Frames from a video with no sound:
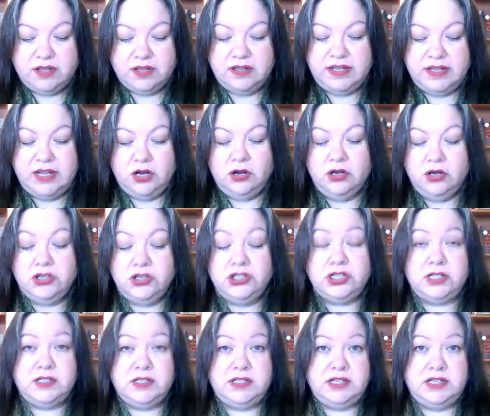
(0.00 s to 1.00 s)

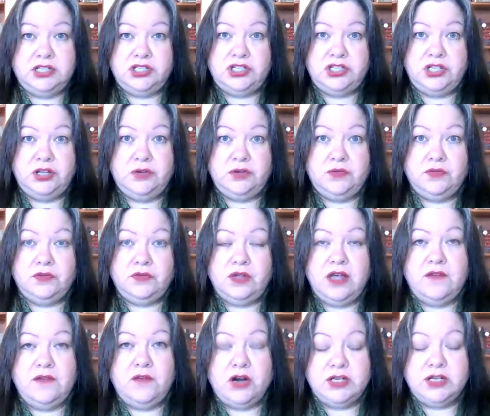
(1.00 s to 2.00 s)
urgent issue
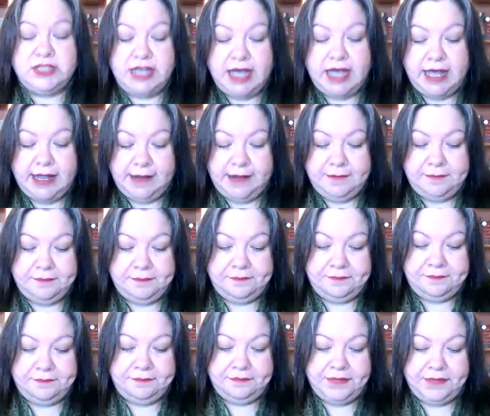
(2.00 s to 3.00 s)
of our time,
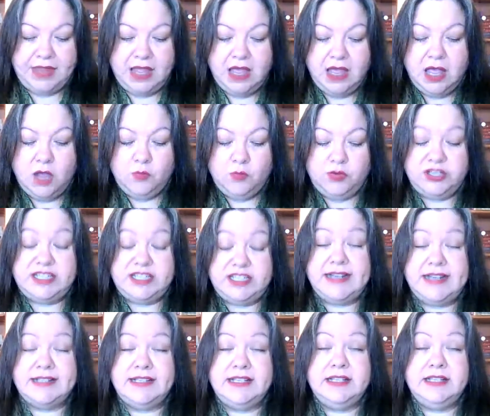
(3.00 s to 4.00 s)

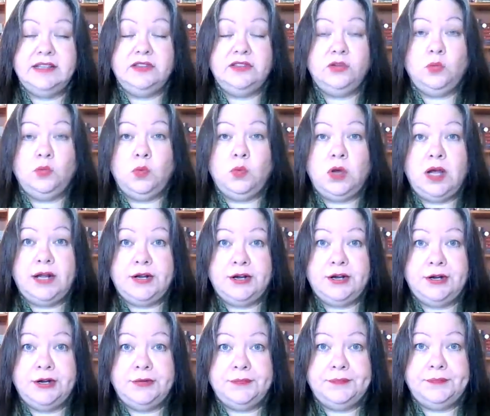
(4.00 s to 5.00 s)
protecting the
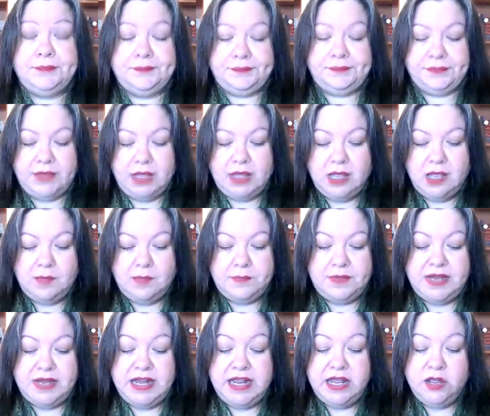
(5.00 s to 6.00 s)
water.
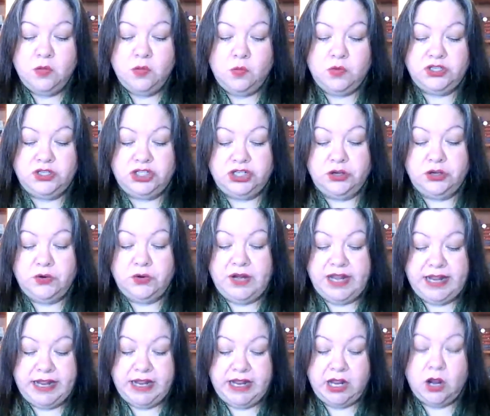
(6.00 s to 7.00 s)
Mini
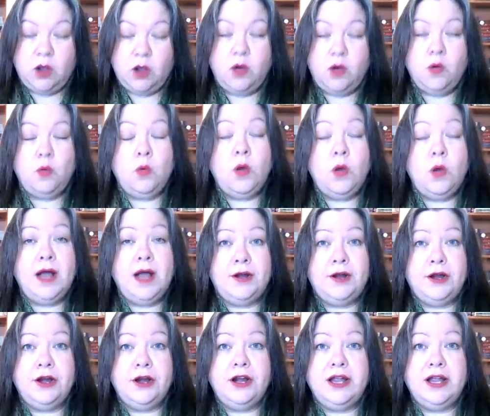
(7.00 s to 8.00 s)
Wachoni,
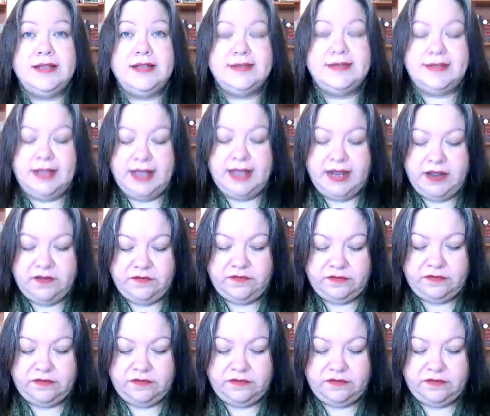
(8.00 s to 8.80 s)
water is life.